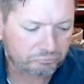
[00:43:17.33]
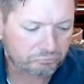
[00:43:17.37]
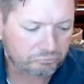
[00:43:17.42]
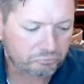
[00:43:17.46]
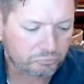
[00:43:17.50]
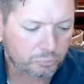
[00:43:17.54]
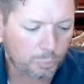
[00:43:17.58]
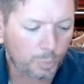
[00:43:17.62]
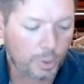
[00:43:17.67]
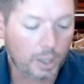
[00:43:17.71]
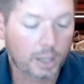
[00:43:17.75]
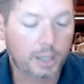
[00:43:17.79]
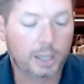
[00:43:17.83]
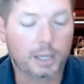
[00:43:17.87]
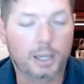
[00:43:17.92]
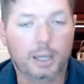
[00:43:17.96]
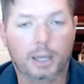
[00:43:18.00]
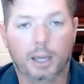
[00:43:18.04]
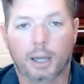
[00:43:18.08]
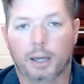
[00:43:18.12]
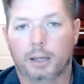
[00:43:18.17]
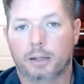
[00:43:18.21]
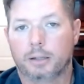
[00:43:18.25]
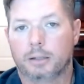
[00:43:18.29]

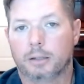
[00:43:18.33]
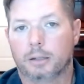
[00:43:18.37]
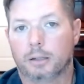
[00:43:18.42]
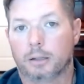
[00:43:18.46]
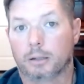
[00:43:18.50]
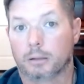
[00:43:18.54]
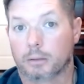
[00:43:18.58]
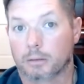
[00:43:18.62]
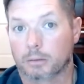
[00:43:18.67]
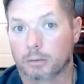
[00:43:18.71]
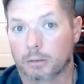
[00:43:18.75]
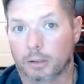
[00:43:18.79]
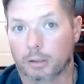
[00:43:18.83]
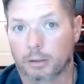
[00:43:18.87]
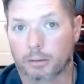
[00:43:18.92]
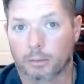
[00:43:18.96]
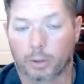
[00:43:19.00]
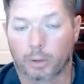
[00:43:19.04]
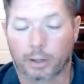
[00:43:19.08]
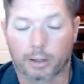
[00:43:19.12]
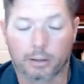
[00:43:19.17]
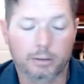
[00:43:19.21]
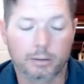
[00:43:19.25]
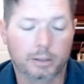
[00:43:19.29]
he'd
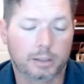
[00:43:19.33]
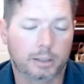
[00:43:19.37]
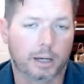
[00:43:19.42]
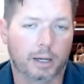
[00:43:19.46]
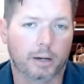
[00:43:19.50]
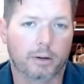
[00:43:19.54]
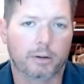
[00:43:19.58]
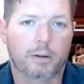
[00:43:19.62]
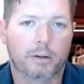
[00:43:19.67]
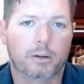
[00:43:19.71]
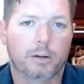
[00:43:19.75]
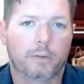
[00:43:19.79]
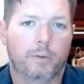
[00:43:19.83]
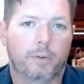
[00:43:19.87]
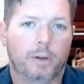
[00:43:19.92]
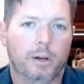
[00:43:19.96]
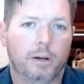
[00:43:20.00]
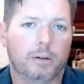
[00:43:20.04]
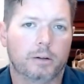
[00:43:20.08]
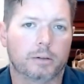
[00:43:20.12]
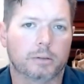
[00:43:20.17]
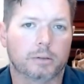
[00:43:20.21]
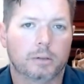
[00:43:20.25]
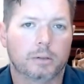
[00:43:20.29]
carried on
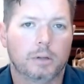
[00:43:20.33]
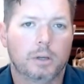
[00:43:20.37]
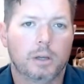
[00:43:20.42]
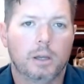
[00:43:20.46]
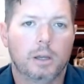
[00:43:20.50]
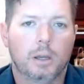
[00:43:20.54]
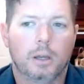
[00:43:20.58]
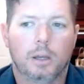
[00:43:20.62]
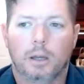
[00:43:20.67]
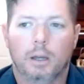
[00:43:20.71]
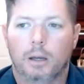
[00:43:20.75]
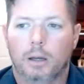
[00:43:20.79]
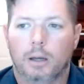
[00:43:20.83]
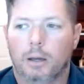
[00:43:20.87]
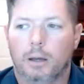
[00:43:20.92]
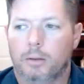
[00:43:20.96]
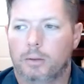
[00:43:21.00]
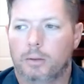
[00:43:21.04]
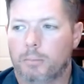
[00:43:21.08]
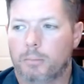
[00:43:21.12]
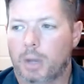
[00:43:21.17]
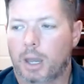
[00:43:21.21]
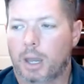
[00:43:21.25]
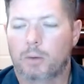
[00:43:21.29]
affairs. The
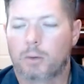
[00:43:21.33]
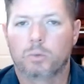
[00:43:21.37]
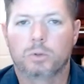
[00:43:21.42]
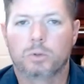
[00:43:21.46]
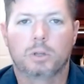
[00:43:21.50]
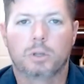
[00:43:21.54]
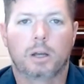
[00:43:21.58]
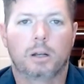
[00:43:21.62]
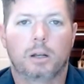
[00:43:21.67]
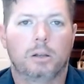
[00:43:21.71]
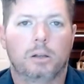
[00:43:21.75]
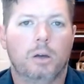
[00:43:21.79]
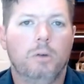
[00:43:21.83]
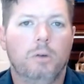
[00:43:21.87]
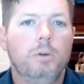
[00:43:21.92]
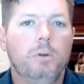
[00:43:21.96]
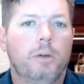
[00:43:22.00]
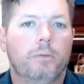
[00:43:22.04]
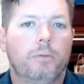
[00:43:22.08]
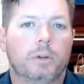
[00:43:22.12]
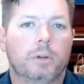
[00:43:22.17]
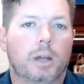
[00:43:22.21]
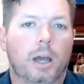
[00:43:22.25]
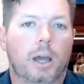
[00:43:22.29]
man was not alone
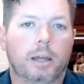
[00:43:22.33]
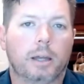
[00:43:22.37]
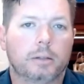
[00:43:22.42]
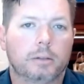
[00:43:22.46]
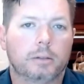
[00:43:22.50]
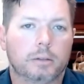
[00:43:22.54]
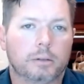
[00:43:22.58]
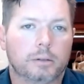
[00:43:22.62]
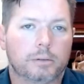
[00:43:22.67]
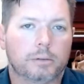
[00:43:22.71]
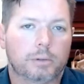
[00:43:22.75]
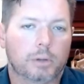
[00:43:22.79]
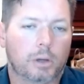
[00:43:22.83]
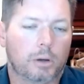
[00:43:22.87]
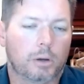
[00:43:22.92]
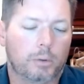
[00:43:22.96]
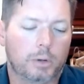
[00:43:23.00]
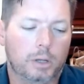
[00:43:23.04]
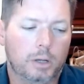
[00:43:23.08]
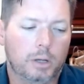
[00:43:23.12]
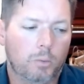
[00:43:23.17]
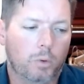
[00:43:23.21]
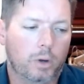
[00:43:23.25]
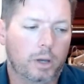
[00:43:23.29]
every night. So
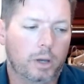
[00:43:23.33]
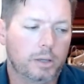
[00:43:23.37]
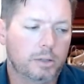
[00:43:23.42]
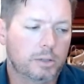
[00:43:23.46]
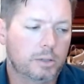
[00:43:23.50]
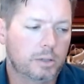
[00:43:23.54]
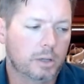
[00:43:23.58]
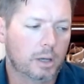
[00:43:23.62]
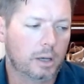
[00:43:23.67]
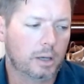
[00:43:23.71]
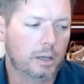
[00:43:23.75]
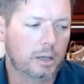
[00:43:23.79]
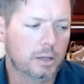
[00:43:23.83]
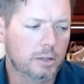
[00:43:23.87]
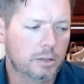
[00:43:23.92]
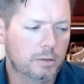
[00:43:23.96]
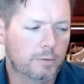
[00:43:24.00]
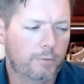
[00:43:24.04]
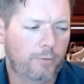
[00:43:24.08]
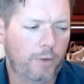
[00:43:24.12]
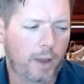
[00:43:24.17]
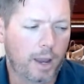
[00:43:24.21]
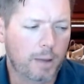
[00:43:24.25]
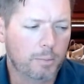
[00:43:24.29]
anyways, his
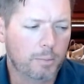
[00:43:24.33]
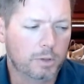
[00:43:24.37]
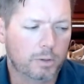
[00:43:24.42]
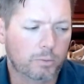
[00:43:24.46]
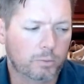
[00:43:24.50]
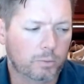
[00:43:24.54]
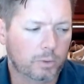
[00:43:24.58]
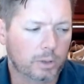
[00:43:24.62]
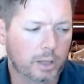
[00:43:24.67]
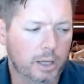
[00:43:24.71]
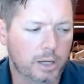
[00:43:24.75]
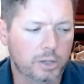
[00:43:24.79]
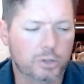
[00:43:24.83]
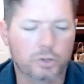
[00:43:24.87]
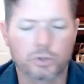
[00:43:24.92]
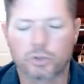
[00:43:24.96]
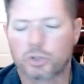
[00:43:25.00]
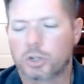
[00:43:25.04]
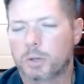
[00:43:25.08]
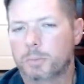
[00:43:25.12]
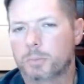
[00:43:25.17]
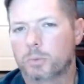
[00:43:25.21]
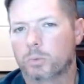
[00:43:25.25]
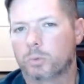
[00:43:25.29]
family
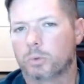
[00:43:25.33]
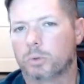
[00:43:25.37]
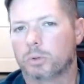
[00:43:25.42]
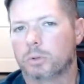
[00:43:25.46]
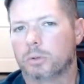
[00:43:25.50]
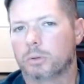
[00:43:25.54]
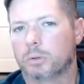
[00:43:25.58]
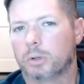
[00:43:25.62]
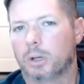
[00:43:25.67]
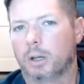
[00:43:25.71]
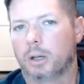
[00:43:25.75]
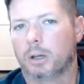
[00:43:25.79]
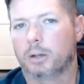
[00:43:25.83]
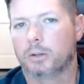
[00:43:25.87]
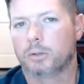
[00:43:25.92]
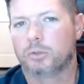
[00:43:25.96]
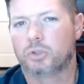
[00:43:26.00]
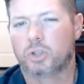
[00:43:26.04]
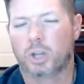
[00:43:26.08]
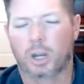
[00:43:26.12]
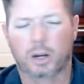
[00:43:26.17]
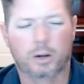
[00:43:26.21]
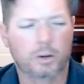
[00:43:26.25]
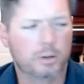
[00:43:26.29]
relationships were
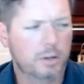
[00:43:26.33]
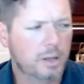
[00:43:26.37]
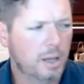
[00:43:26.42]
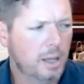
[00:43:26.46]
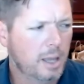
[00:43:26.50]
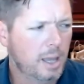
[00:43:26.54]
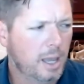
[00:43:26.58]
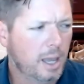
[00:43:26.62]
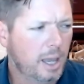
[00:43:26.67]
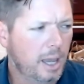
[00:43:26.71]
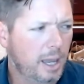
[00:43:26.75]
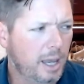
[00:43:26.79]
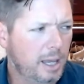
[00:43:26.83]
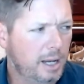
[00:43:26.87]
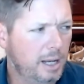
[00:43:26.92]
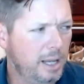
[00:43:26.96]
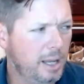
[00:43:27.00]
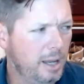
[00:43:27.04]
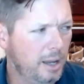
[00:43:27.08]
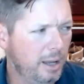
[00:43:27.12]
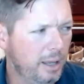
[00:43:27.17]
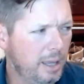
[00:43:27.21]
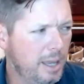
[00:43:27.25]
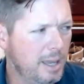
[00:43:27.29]
checkered, and
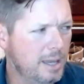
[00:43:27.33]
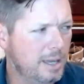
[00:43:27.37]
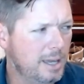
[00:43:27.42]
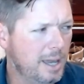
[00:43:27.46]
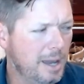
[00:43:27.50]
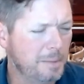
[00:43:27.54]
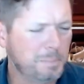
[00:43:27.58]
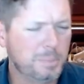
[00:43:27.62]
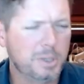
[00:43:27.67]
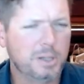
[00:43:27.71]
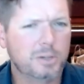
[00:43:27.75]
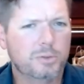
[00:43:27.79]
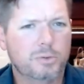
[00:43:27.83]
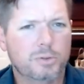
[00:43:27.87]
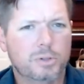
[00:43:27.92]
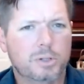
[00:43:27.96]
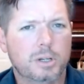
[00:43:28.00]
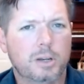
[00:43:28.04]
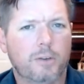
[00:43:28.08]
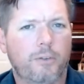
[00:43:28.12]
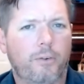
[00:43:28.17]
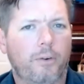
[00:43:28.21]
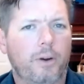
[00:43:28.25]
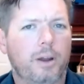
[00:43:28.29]
he kept interesting
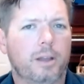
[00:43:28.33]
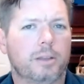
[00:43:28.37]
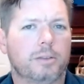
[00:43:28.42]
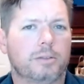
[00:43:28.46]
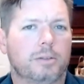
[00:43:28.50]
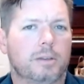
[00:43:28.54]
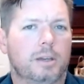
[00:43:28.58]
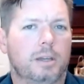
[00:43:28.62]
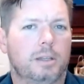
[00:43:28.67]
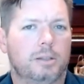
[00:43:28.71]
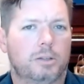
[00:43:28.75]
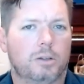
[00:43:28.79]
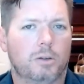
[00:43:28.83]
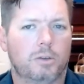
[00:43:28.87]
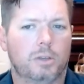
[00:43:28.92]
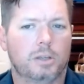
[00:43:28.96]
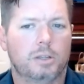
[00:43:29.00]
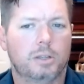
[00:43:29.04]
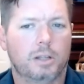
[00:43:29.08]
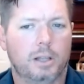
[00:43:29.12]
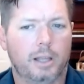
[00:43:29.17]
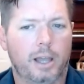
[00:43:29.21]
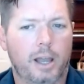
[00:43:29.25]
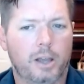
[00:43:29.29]
friends. And so this
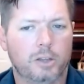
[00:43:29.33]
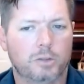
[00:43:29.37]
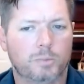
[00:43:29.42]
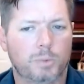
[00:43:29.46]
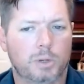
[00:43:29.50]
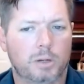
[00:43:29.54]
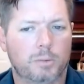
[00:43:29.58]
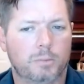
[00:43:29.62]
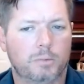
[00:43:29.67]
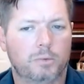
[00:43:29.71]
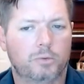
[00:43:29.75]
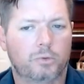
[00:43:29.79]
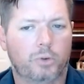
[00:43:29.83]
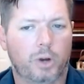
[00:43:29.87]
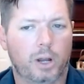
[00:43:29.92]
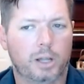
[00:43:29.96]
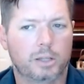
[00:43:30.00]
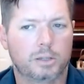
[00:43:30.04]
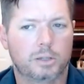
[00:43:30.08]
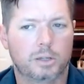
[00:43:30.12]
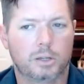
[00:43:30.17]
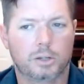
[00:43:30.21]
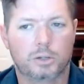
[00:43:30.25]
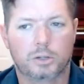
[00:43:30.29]
allows me to
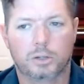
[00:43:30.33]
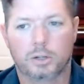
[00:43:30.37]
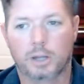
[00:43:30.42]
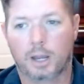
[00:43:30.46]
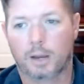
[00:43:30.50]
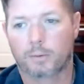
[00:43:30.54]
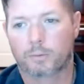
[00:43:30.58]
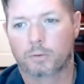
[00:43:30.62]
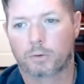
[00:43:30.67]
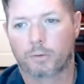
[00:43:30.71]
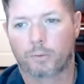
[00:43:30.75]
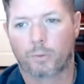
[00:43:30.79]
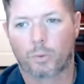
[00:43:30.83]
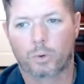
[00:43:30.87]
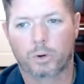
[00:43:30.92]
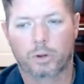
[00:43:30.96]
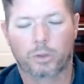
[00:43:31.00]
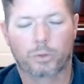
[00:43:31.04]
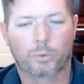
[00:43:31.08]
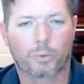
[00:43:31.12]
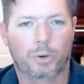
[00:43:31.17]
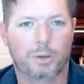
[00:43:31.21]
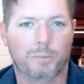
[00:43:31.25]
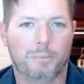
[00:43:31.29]
transition after
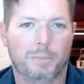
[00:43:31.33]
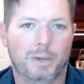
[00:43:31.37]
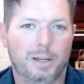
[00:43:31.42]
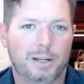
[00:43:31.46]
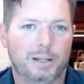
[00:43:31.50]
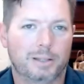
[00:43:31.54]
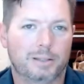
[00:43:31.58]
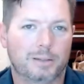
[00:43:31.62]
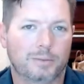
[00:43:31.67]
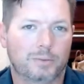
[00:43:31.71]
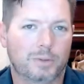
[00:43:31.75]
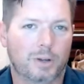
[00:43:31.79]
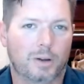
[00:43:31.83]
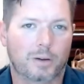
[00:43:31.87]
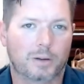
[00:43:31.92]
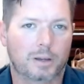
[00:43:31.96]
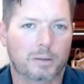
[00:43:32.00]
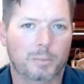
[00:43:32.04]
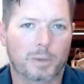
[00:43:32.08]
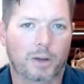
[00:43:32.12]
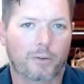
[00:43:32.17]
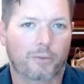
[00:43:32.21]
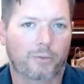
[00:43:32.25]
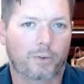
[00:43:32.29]
43 minutes of talking
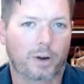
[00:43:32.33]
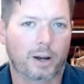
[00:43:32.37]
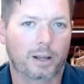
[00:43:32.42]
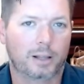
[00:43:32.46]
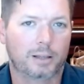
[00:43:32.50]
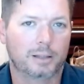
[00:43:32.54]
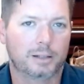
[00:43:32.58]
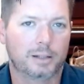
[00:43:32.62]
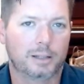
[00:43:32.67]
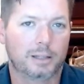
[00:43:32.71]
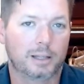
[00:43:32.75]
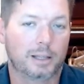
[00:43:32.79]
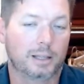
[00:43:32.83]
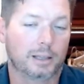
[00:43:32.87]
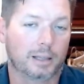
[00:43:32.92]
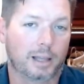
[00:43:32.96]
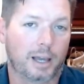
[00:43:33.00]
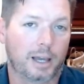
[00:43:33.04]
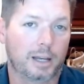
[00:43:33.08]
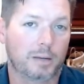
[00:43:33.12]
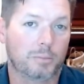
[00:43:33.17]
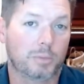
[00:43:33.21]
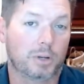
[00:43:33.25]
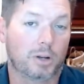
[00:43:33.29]
about Franklin and the
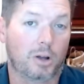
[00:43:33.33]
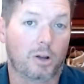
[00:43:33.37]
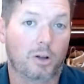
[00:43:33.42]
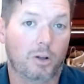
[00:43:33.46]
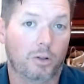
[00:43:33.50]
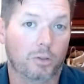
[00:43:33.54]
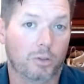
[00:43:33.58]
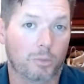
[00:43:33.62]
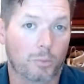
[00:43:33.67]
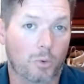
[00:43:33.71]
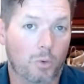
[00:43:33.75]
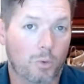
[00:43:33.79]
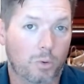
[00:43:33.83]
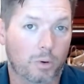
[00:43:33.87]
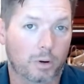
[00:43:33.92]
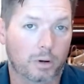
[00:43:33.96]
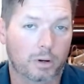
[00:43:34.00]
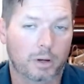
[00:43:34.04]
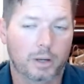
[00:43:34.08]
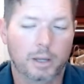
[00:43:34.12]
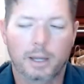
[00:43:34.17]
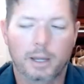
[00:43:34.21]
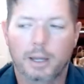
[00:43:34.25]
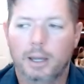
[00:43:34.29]
Enlightenment all the more.
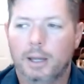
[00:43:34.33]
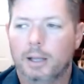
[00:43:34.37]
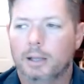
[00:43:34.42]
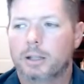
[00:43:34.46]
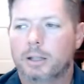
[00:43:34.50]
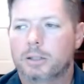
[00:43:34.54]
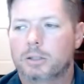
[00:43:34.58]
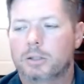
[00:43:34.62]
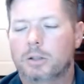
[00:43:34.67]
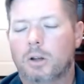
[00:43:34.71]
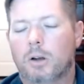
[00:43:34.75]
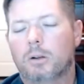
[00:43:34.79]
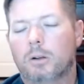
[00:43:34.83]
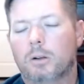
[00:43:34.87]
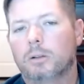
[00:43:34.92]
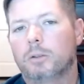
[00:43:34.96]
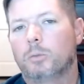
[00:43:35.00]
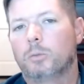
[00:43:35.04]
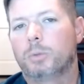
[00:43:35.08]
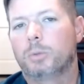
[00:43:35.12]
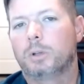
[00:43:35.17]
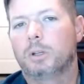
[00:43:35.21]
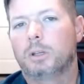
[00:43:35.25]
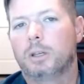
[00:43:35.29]
Let's talk a little
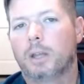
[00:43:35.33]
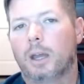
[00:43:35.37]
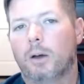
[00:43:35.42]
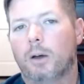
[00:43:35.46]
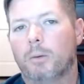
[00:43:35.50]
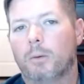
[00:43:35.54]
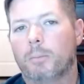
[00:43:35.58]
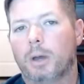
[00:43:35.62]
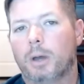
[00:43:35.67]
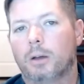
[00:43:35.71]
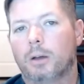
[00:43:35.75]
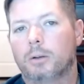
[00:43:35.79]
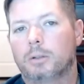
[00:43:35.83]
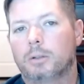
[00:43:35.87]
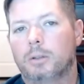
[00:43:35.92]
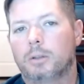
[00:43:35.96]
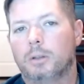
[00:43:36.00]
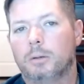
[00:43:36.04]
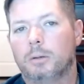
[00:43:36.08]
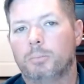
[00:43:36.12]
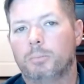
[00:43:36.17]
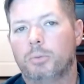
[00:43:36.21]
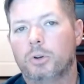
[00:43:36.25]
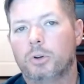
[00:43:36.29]
bit now about the
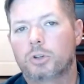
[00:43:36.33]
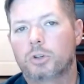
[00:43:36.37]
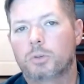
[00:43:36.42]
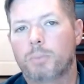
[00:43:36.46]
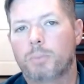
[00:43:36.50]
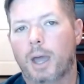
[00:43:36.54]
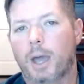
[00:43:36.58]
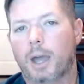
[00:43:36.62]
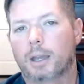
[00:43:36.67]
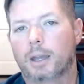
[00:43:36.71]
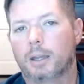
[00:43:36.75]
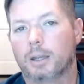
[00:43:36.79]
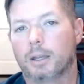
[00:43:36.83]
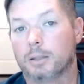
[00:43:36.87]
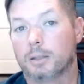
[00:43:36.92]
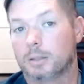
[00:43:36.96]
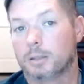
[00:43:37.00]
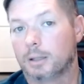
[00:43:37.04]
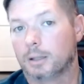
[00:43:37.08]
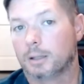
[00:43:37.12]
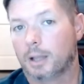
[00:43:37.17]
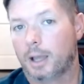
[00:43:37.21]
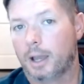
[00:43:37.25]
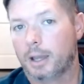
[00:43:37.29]
pushback against the
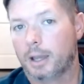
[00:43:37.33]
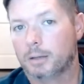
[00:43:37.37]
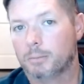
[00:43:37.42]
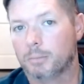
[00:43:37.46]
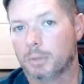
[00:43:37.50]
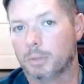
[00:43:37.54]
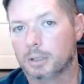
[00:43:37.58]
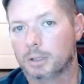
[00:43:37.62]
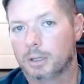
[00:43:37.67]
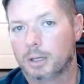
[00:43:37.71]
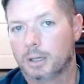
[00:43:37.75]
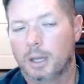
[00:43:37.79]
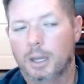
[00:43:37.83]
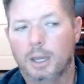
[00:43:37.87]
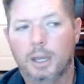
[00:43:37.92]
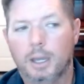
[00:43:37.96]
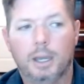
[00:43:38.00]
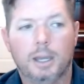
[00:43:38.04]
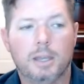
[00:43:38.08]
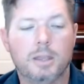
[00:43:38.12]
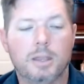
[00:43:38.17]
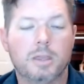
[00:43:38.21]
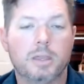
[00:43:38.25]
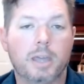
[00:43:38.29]
Enlightenment,
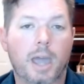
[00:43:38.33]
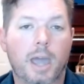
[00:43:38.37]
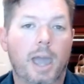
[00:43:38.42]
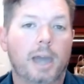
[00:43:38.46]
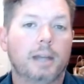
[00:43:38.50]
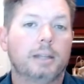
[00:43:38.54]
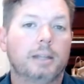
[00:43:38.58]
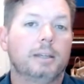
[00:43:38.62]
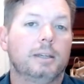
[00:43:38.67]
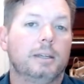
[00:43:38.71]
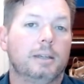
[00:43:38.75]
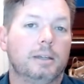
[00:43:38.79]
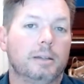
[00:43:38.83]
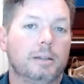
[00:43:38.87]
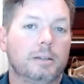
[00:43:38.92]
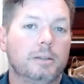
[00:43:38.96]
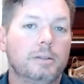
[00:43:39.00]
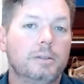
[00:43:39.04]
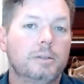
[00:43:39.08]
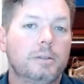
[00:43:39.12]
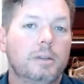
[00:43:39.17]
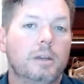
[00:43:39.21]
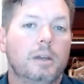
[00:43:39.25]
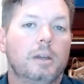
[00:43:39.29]
and that
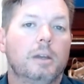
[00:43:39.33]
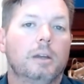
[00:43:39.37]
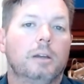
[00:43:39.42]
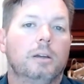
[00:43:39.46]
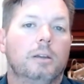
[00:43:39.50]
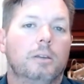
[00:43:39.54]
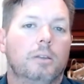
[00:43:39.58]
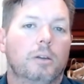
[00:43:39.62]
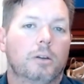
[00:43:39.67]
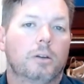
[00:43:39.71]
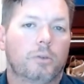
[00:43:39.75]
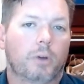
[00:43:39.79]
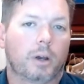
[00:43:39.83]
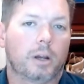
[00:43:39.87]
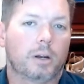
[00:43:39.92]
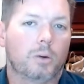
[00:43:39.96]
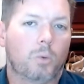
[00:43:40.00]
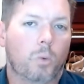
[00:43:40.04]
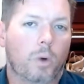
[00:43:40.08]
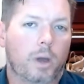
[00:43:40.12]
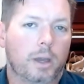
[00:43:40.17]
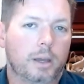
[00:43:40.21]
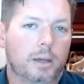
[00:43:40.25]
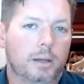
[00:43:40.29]
is the Great
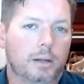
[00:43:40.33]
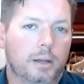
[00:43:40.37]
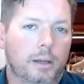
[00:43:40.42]
Awakening.